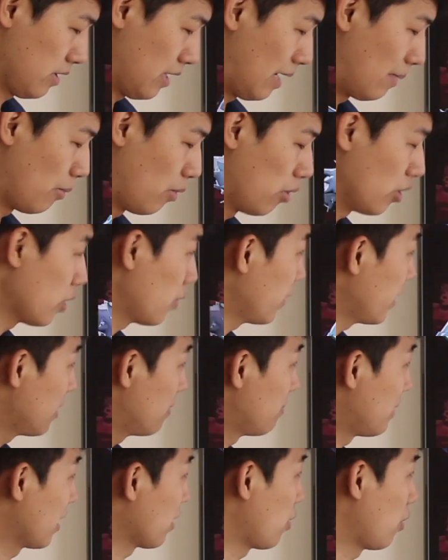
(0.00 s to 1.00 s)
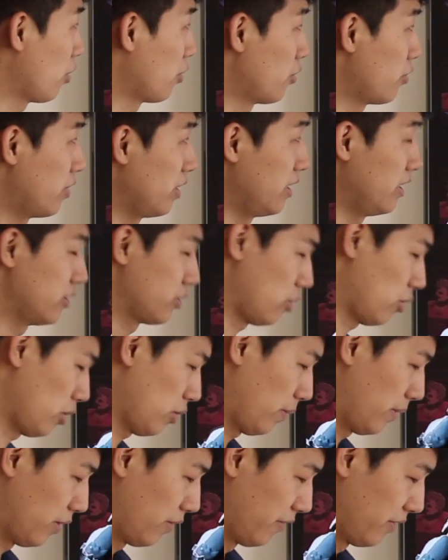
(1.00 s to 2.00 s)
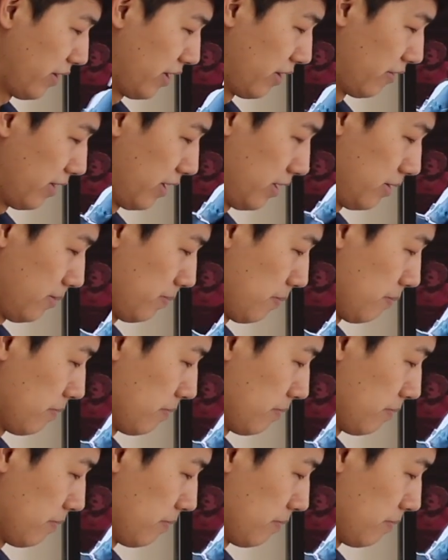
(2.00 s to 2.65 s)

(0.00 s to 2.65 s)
I'm all the way in my corner and he's all the way over there, right?